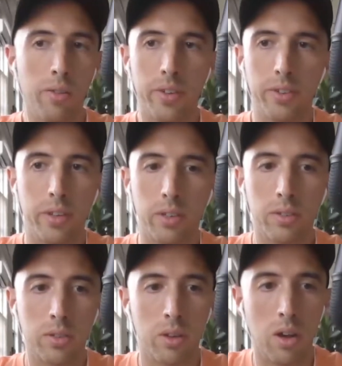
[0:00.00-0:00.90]
of these
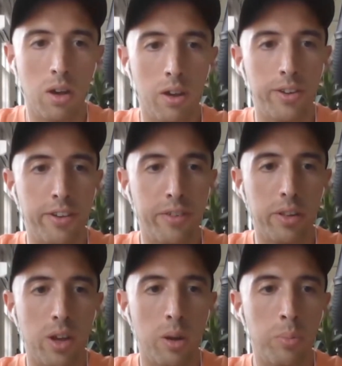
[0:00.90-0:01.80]
things
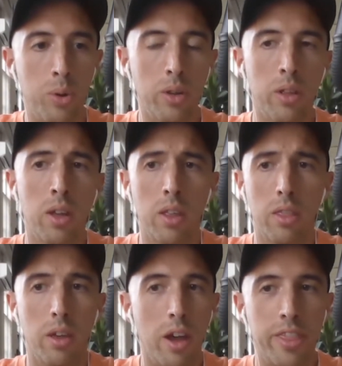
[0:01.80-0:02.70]
definitely on point.
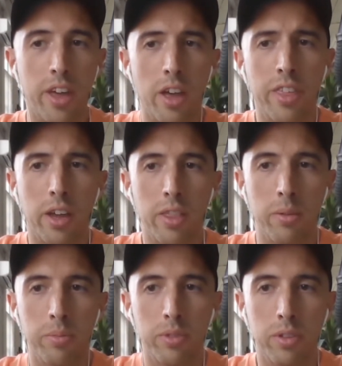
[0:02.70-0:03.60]
I think at
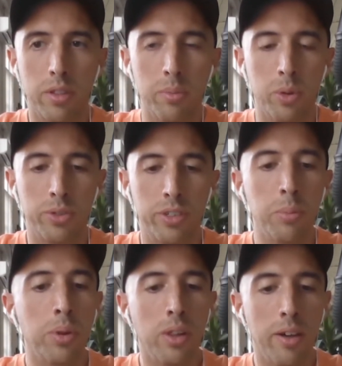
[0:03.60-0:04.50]
the most
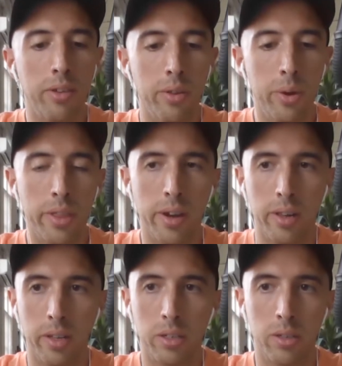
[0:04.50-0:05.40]
simple level, the way that I
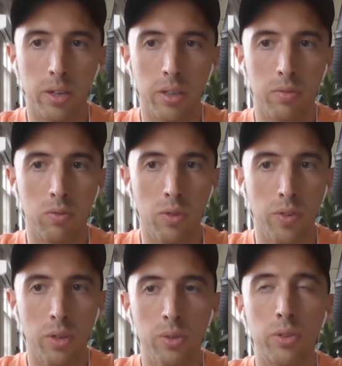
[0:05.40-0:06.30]
like to look at
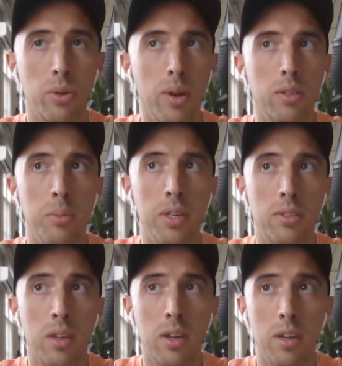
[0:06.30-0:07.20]
reviews through
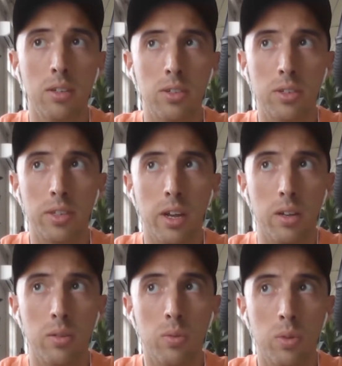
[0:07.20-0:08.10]
SMS is just that
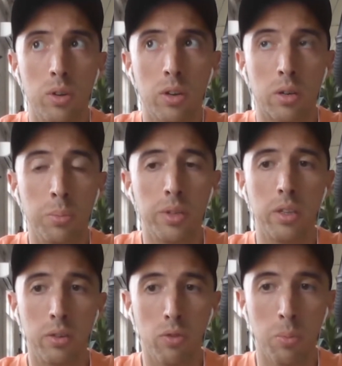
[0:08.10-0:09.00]
you're
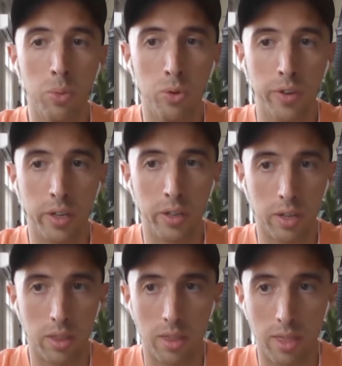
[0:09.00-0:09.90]
completely removing
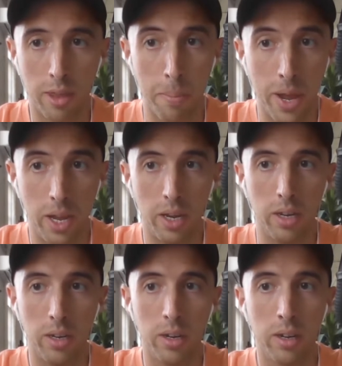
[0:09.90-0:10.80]
like the
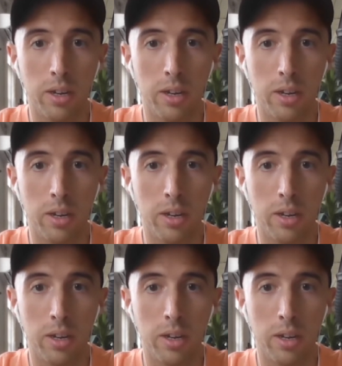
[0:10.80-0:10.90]
pain